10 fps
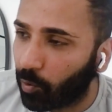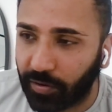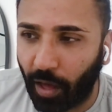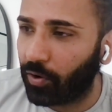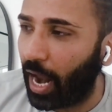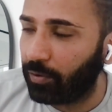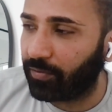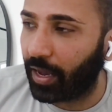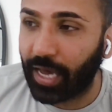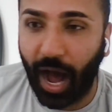there was another
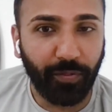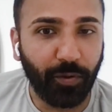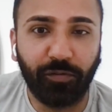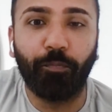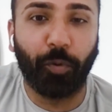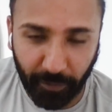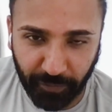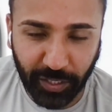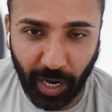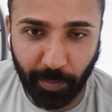house I got that was in
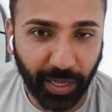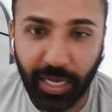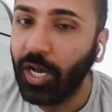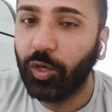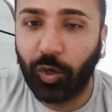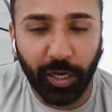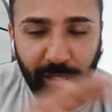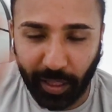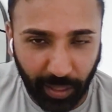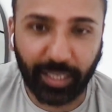perfect shape. Like you
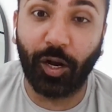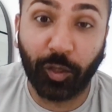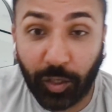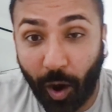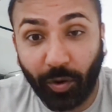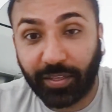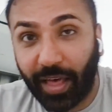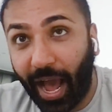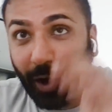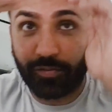couldn't like you know you go into
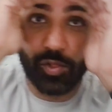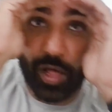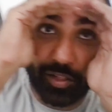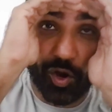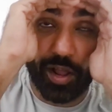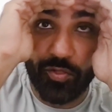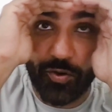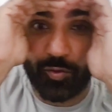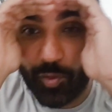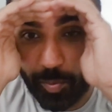the house and you like try and
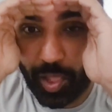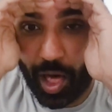look through the